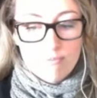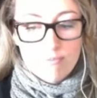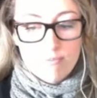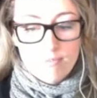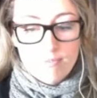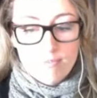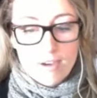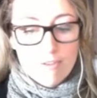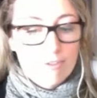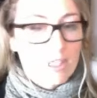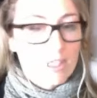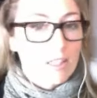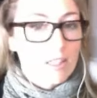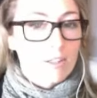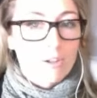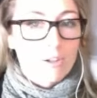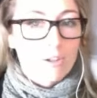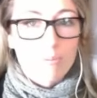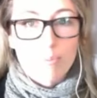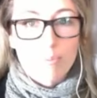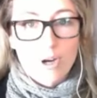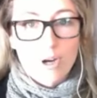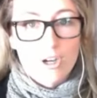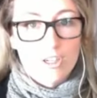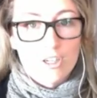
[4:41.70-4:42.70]
every little
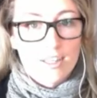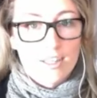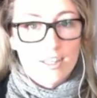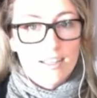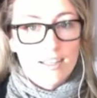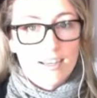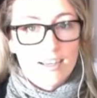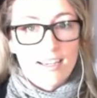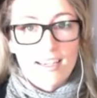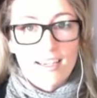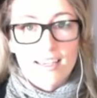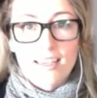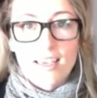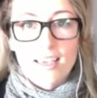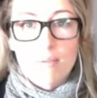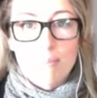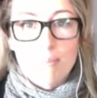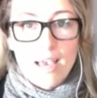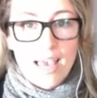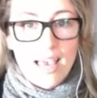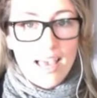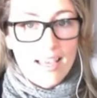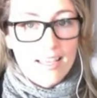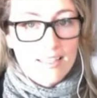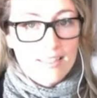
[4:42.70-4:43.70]
component that I can get my
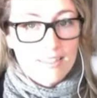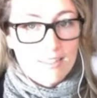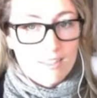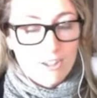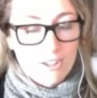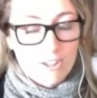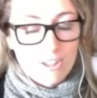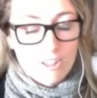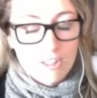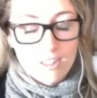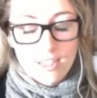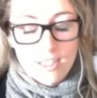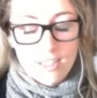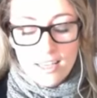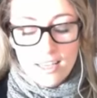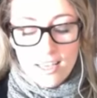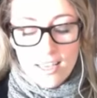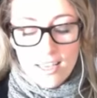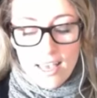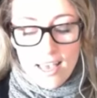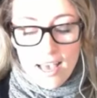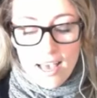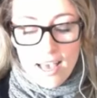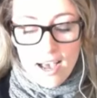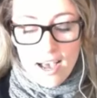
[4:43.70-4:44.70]
hands on.
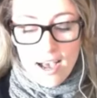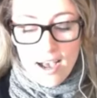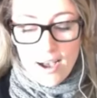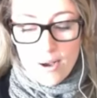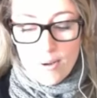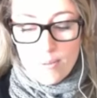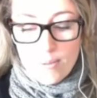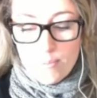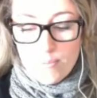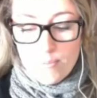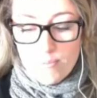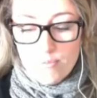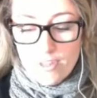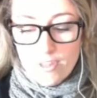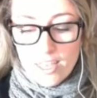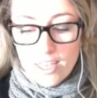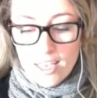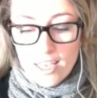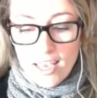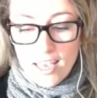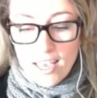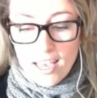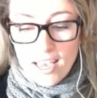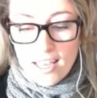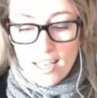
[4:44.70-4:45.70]
And
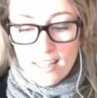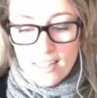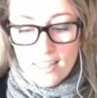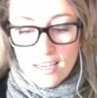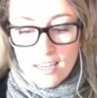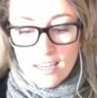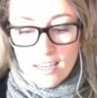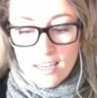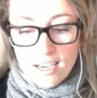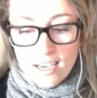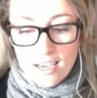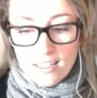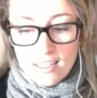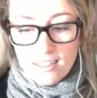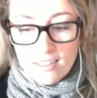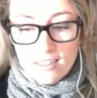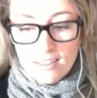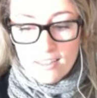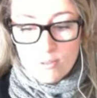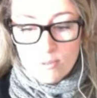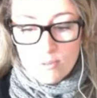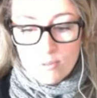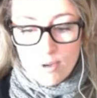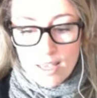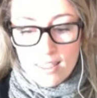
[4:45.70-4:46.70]
then
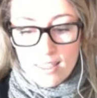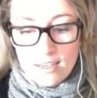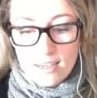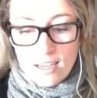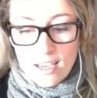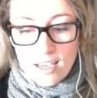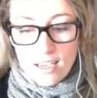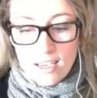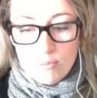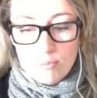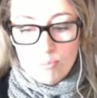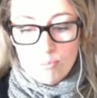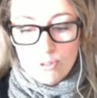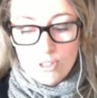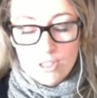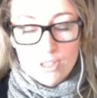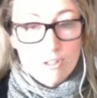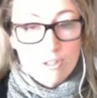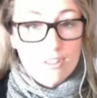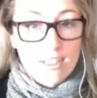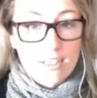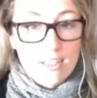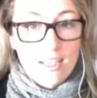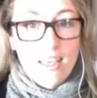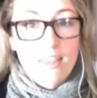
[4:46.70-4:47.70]
the way that I bring it
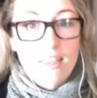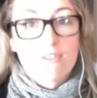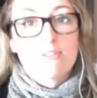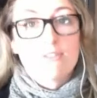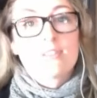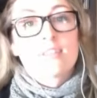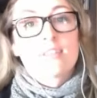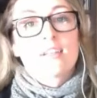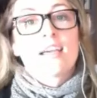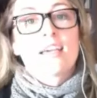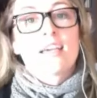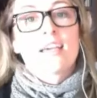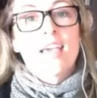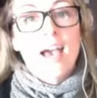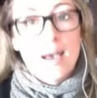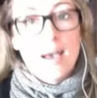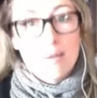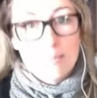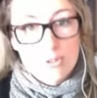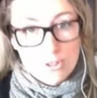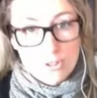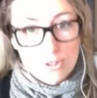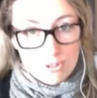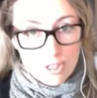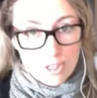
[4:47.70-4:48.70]
all together is that I
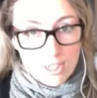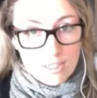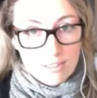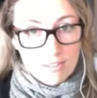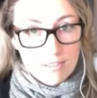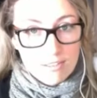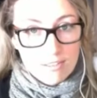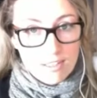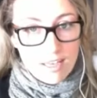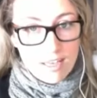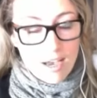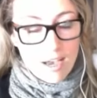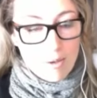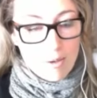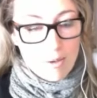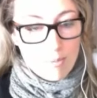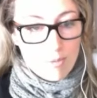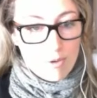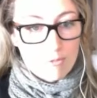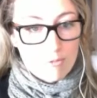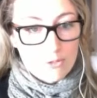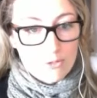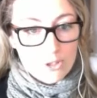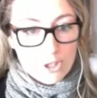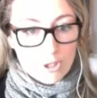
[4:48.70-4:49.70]
capture it
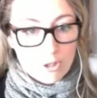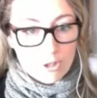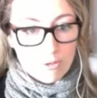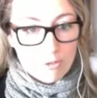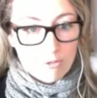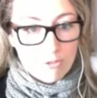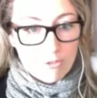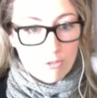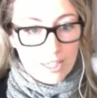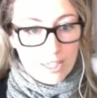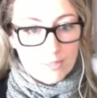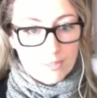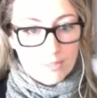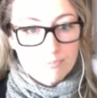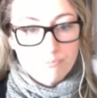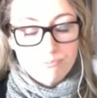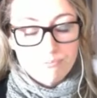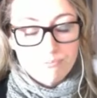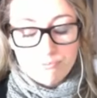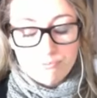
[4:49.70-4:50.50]
in photography.